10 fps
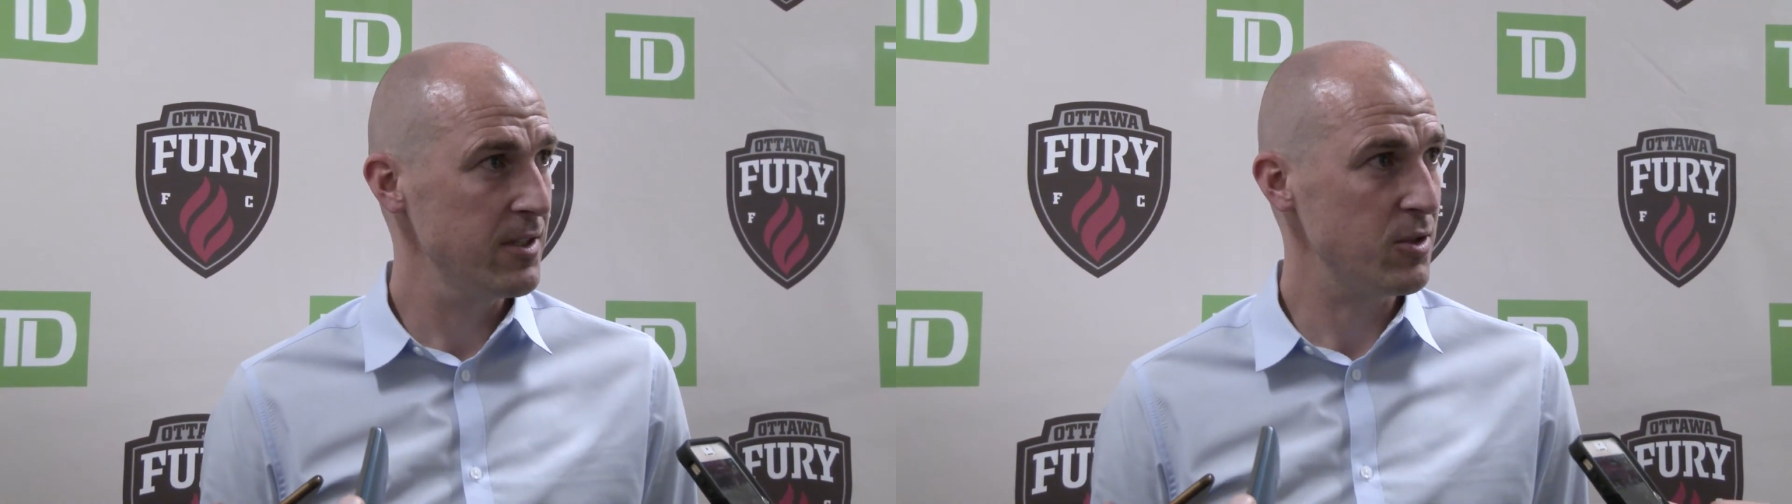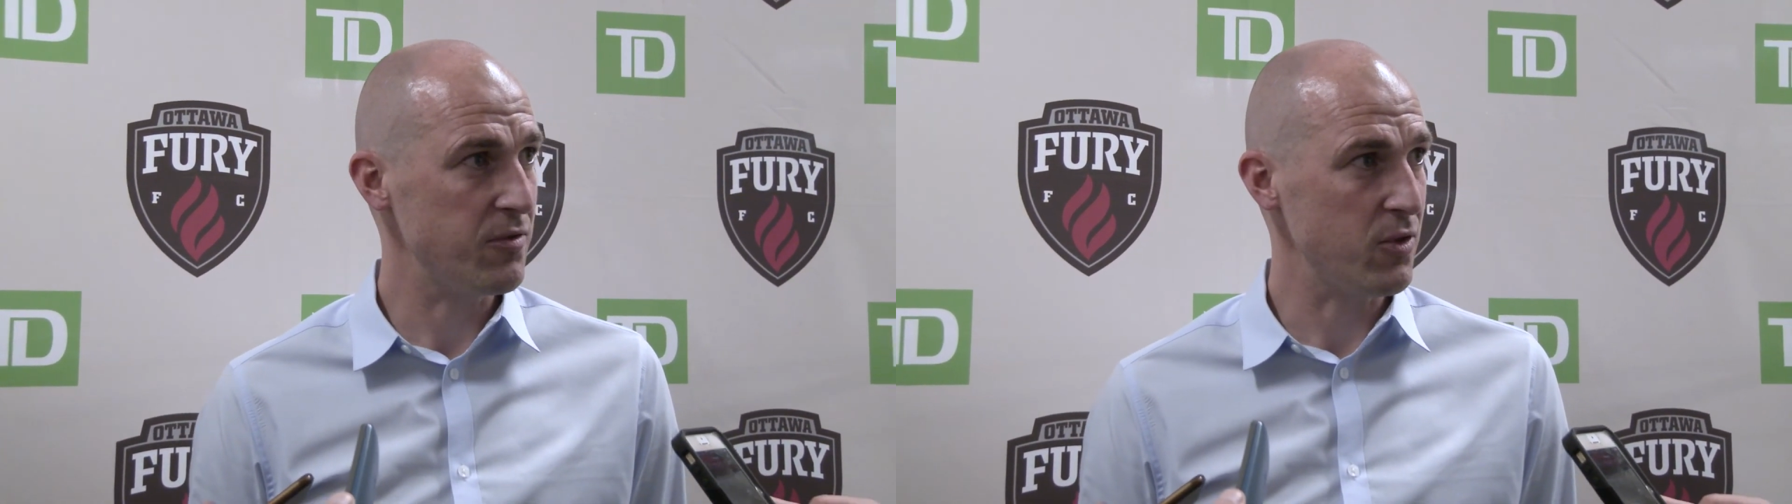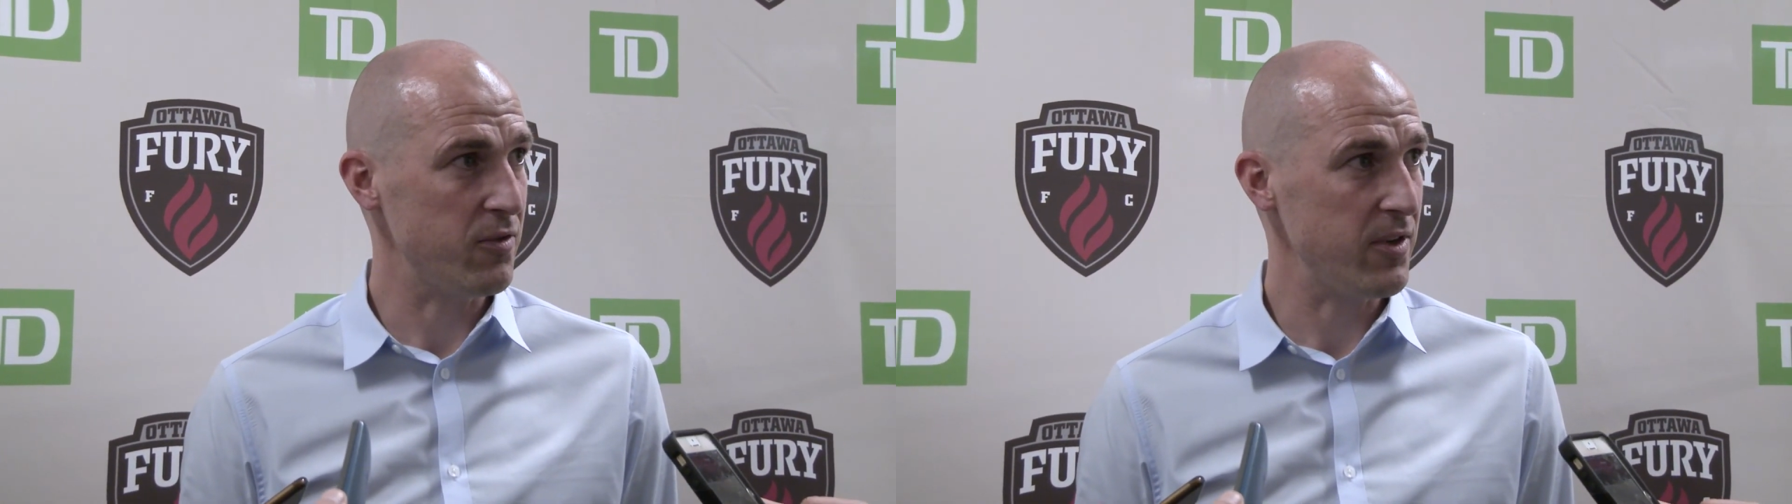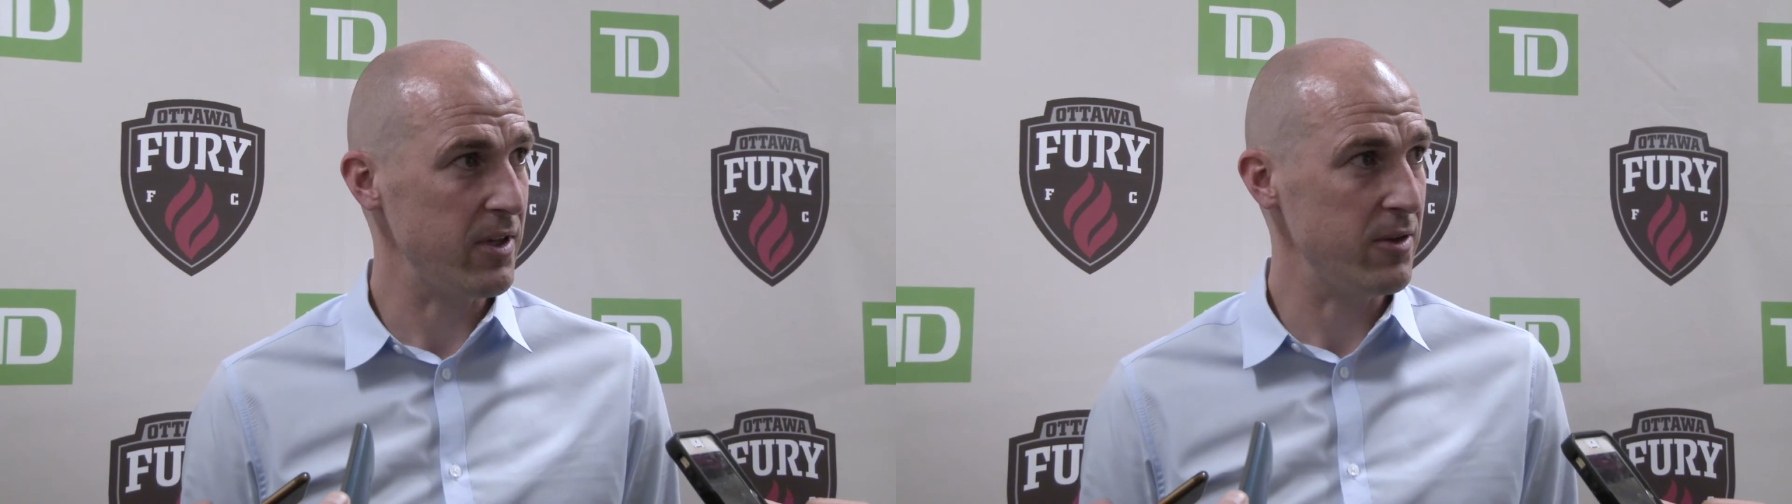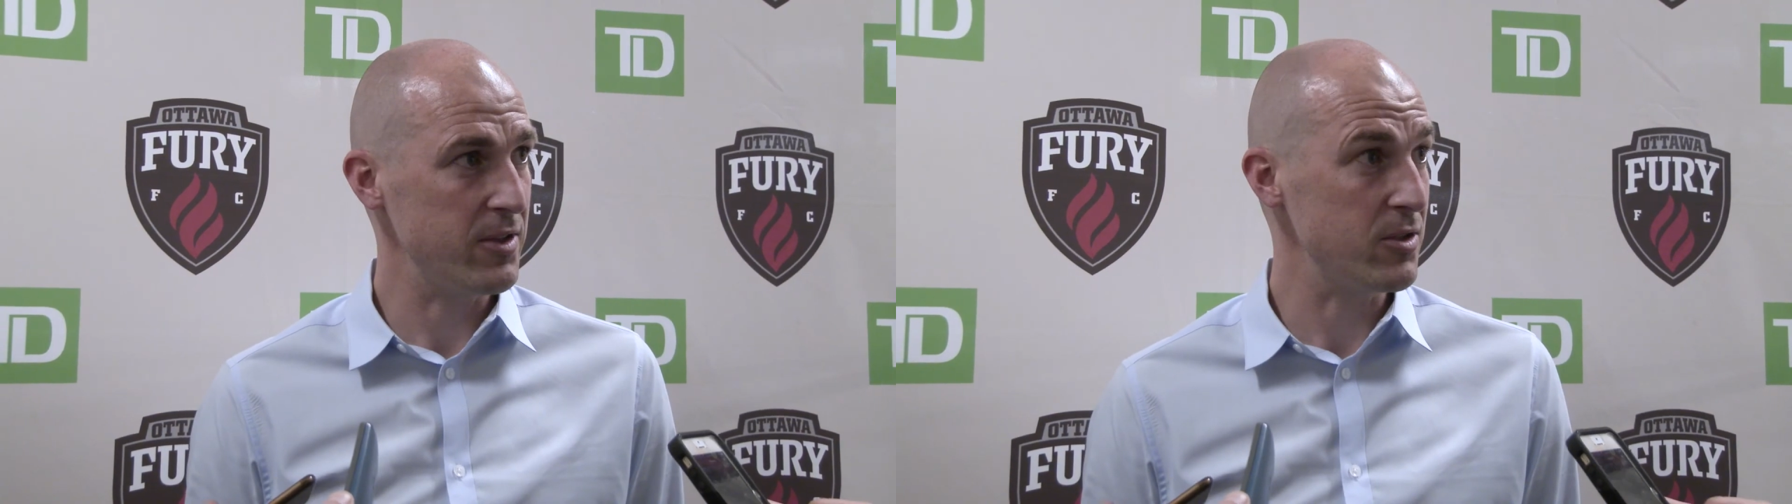full
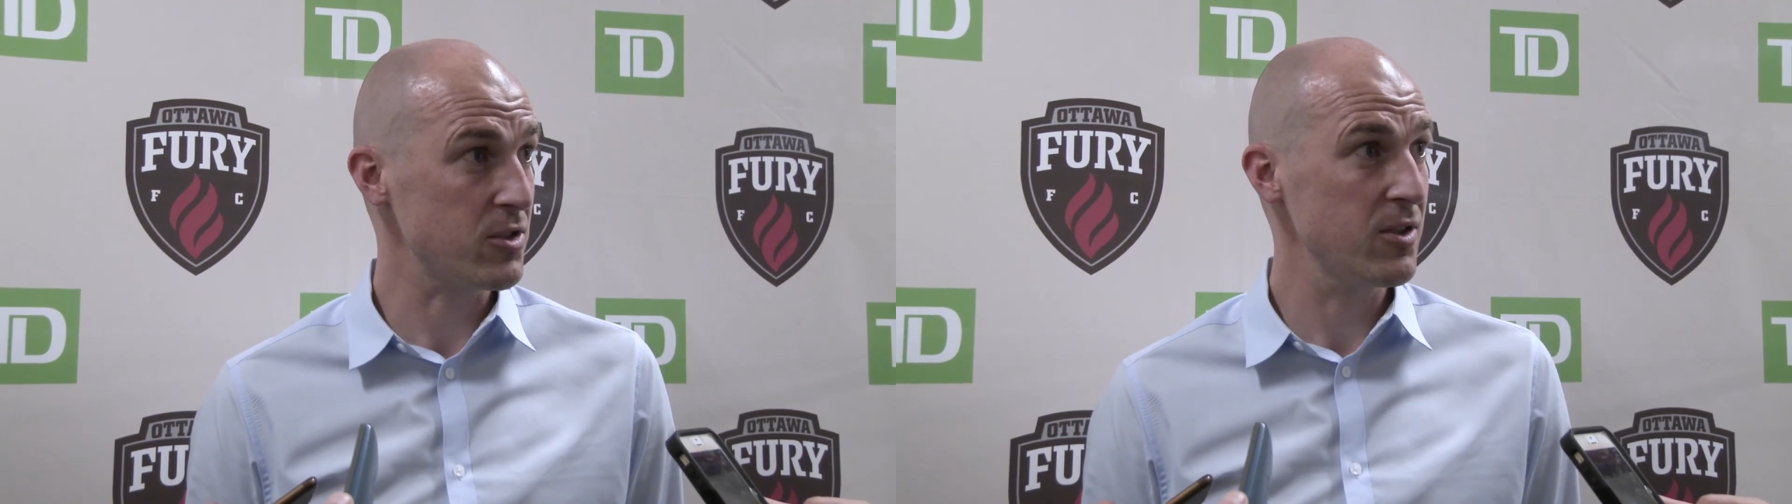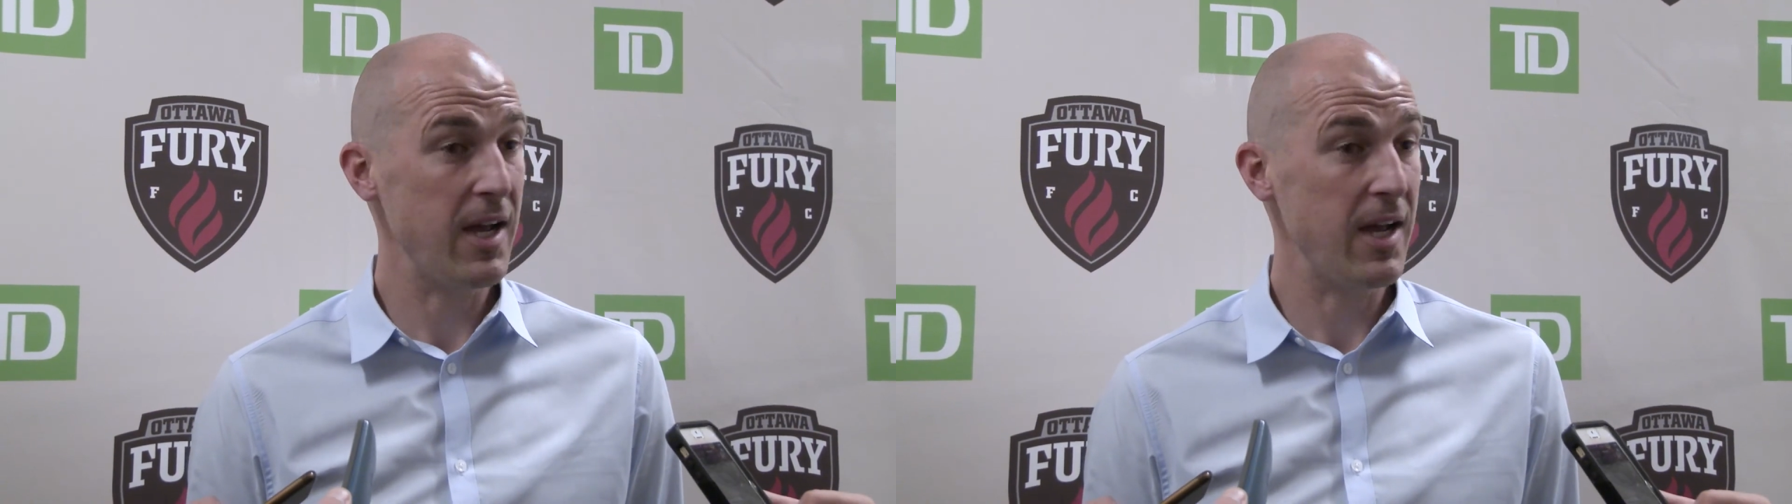fitness,